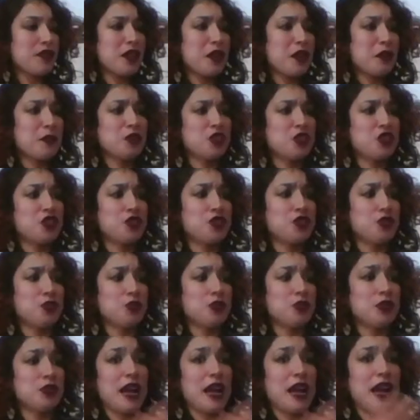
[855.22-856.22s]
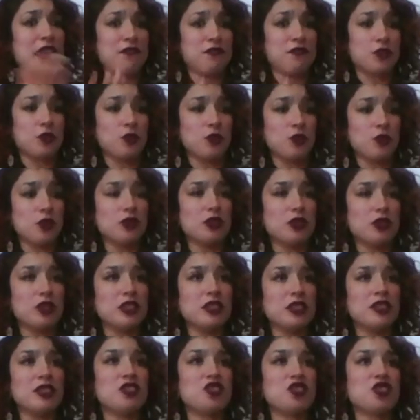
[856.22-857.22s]
them to the afterworld.
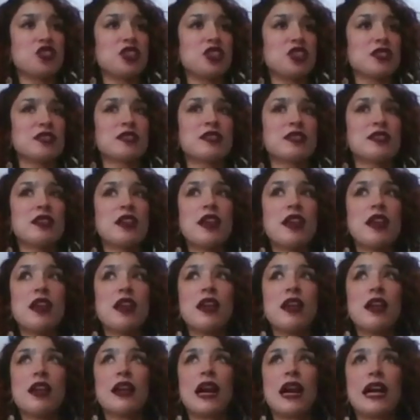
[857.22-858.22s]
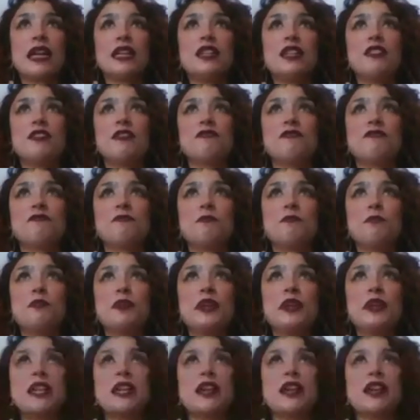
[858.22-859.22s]
And it's just kind of
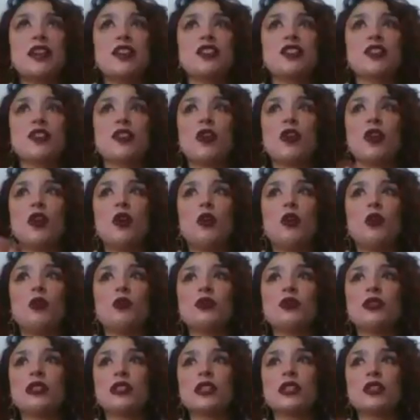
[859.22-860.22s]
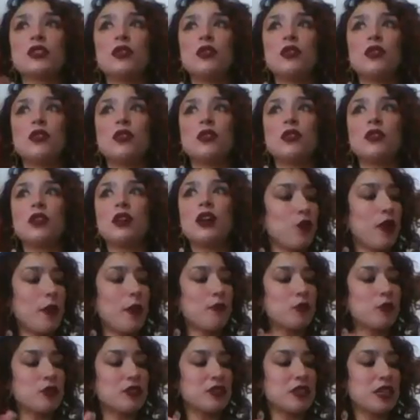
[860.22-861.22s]
being your own little
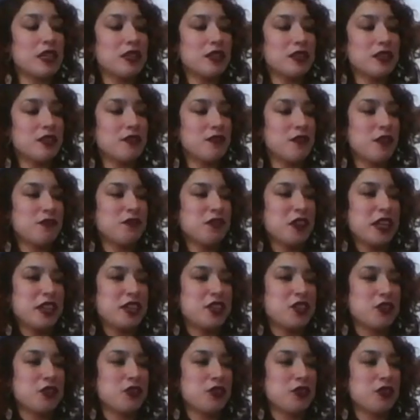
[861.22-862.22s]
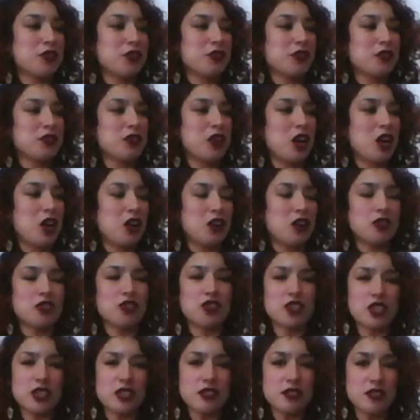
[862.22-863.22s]
representative of like your
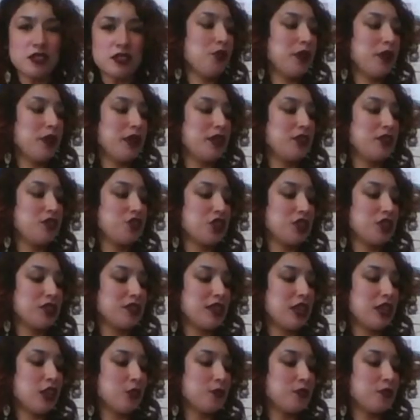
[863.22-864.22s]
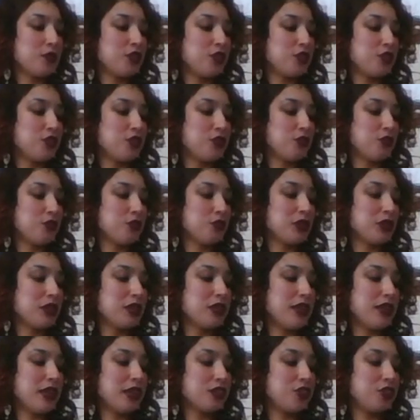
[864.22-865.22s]
conscience. So it just helps to
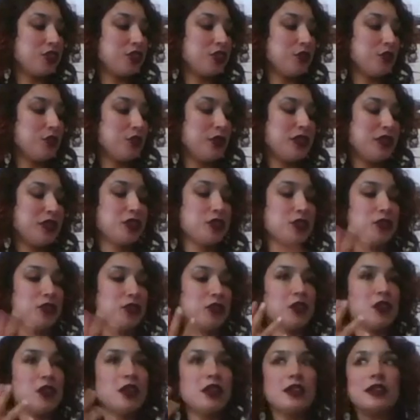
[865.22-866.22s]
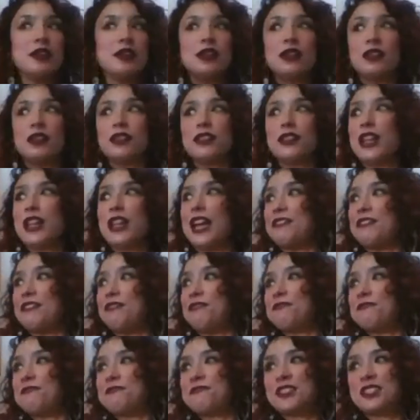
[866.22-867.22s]
connect you and your
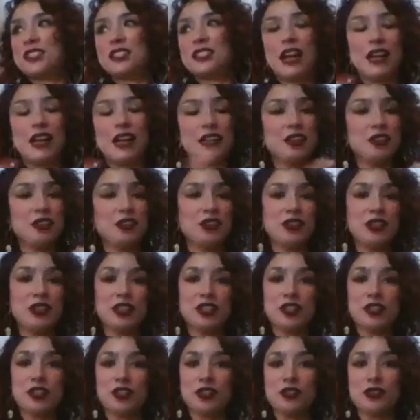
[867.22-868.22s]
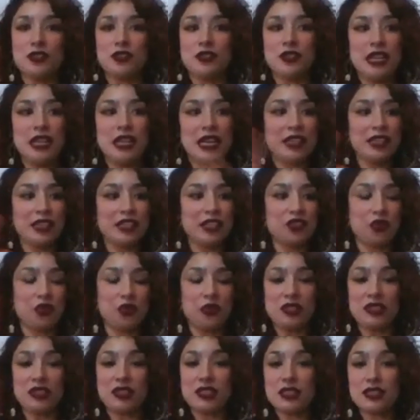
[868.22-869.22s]
lifestyle and your daily
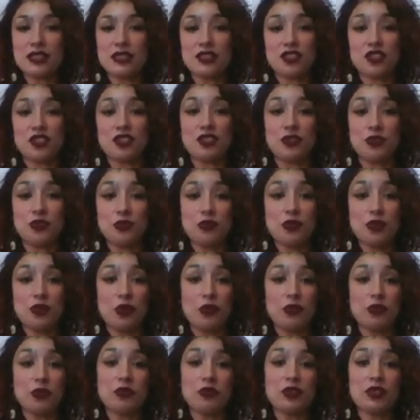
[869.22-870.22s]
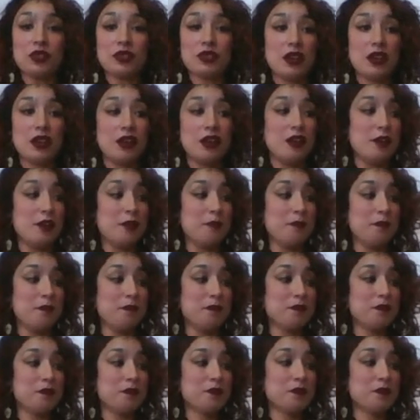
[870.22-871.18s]
choices to those um,